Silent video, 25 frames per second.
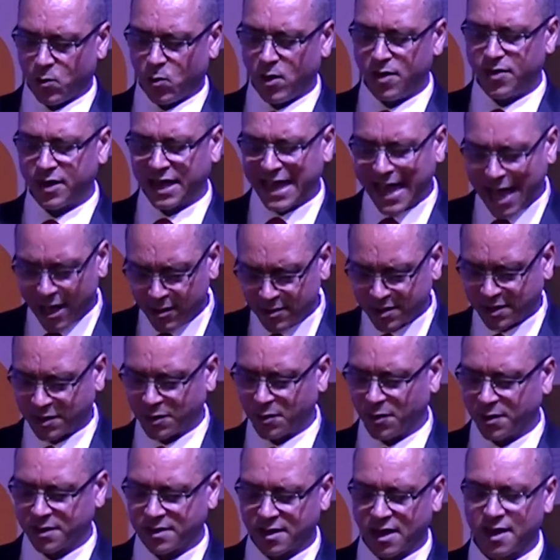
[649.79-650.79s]
with the
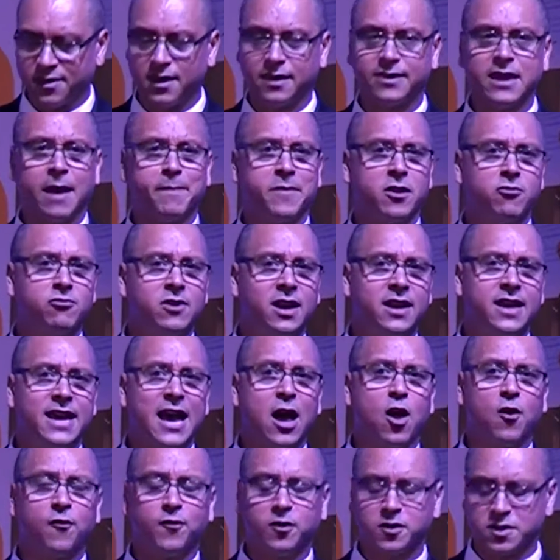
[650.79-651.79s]
councils, I think that'd be a really
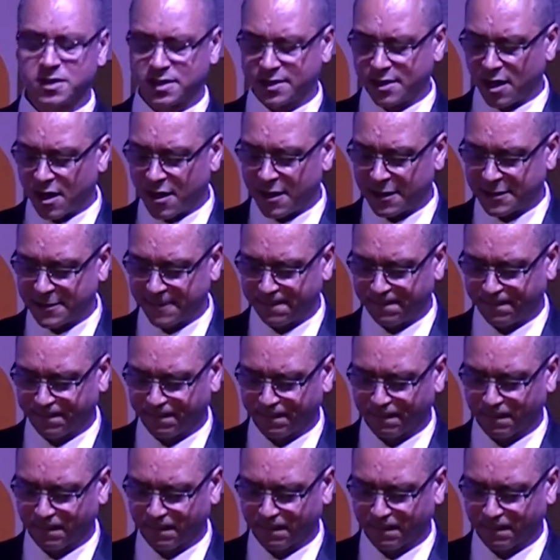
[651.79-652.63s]
helpful start.